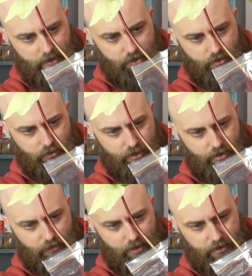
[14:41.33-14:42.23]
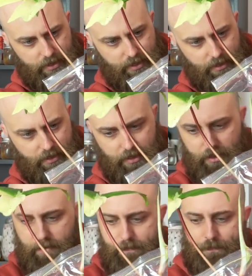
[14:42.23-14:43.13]
scrunch everything together
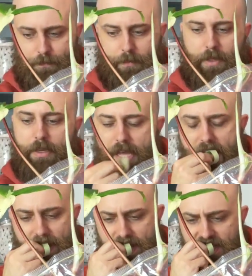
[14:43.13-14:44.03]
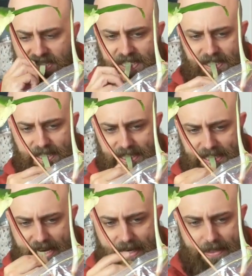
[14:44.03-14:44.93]
here,
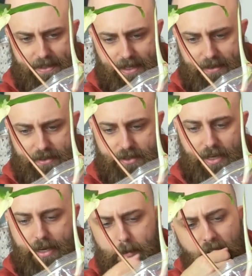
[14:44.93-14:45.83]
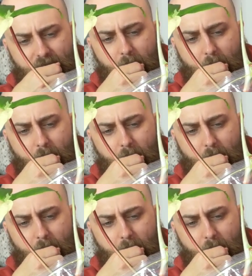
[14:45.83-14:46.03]
and then take this tape,